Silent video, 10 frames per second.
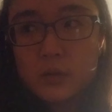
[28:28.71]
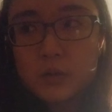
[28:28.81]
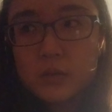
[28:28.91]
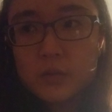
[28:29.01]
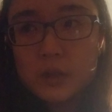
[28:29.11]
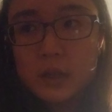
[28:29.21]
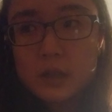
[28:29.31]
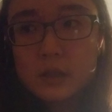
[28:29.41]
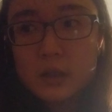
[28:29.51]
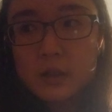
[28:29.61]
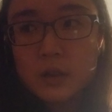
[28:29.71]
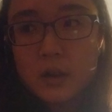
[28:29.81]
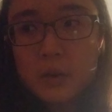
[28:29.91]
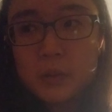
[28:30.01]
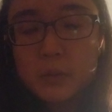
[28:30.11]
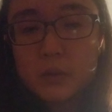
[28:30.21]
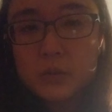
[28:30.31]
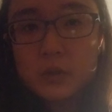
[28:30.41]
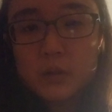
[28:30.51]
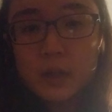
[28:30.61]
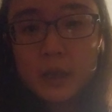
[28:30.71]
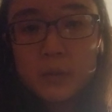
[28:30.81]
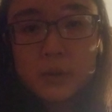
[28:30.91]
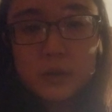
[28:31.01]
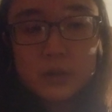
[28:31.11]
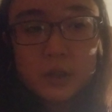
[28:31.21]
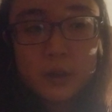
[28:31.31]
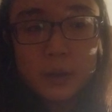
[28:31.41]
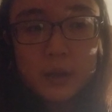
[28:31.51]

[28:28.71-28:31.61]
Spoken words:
do realize that there are people who don't like what you share,